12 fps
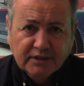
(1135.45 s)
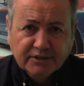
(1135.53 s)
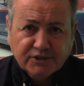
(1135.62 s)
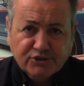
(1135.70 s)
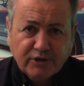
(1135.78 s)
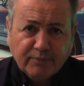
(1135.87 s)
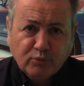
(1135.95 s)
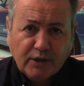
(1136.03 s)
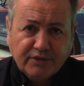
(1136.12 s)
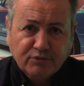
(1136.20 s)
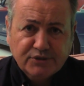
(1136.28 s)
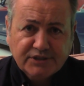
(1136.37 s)
The script
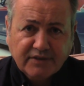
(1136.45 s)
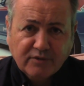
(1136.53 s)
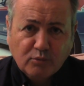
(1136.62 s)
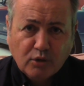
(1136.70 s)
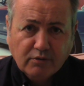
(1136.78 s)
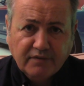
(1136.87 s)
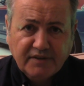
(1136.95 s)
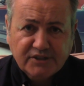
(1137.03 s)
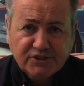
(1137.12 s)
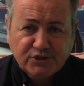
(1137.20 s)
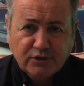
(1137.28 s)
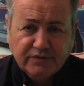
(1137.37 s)
went through several more
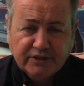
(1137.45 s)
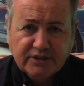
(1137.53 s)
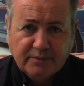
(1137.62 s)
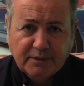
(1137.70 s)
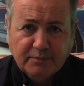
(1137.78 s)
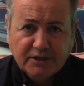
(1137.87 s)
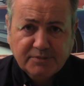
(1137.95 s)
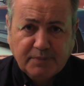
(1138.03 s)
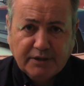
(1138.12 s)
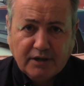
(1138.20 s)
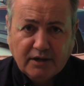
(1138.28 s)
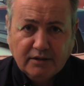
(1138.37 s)
revisions over the coming months,
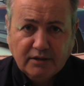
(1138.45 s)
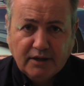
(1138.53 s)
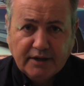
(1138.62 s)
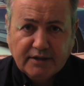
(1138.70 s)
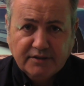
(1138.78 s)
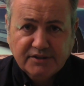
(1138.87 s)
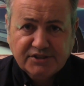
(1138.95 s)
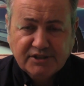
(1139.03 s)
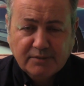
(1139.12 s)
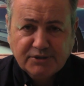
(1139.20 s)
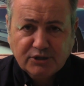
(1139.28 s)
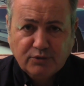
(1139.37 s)
but unlike in the
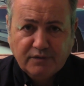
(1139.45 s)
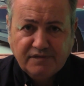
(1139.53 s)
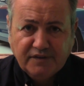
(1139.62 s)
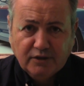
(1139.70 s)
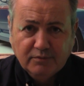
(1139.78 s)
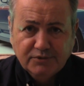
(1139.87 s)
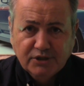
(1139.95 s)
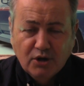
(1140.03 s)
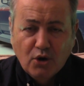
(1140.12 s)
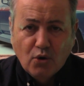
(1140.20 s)
subsequent films,